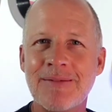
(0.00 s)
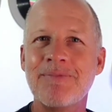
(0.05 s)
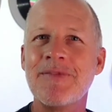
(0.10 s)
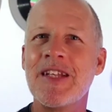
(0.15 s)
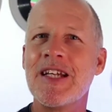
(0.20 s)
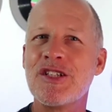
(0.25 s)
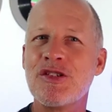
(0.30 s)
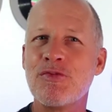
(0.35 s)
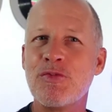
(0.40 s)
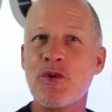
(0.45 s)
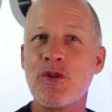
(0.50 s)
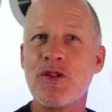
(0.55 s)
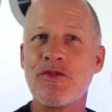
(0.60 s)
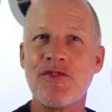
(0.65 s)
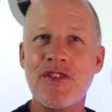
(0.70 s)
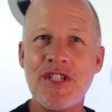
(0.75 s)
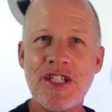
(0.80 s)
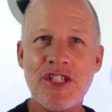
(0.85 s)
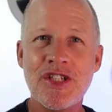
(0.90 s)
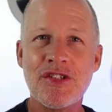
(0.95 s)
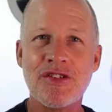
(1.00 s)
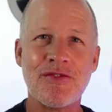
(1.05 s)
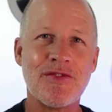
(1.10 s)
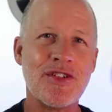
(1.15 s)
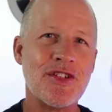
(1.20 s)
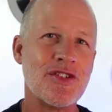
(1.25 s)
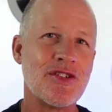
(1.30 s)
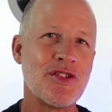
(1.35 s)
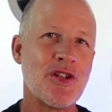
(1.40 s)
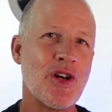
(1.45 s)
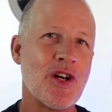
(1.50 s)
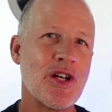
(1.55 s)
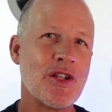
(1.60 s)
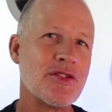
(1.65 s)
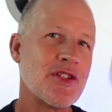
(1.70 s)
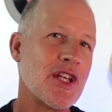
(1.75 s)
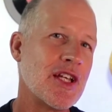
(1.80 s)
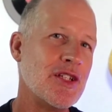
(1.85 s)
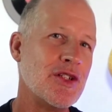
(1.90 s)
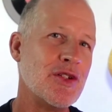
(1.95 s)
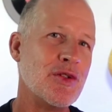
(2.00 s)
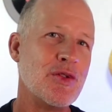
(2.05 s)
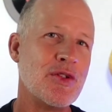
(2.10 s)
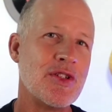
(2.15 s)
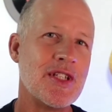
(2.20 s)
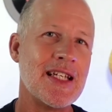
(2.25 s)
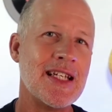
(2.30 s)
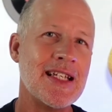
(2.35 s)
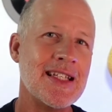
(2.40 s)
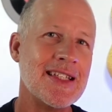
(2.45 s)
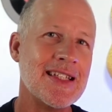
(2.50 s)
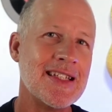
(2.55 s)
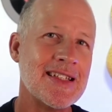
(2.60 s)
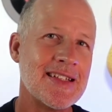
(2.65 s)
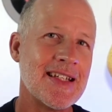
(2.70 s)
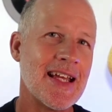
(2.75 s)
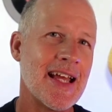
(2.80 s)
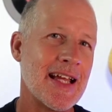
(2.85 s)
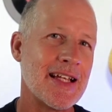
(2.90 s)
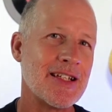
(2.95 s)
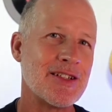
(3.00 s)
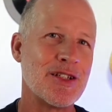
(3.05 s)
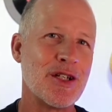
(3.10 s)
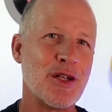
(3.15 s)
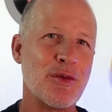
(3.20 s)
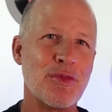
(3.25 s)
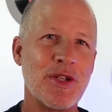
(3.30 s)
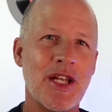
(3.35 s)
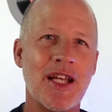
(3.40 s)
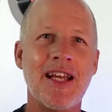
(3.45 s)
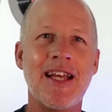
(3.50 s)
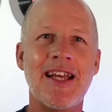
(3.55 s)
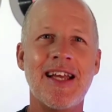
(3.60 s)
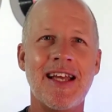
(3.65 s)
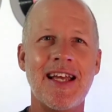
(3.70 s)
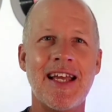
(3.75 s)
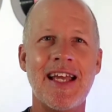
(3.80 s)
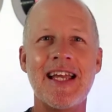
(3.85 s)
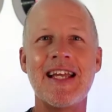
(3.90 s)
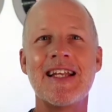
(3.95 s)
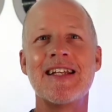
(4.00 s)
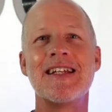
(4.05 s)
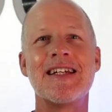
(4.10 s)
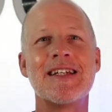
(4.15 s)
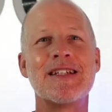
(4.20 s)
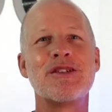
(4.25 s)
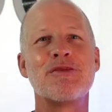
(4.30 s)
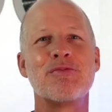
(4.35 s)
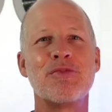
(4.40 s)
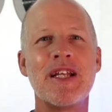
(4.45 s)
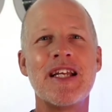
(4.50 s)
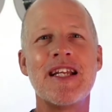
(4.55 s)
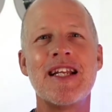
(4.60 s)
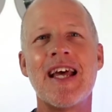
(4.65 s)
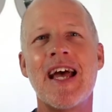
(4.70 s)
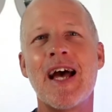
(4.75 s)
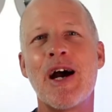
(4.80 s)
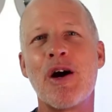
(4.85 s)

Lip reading: Explore the features of the styles used in this excerpt and explain how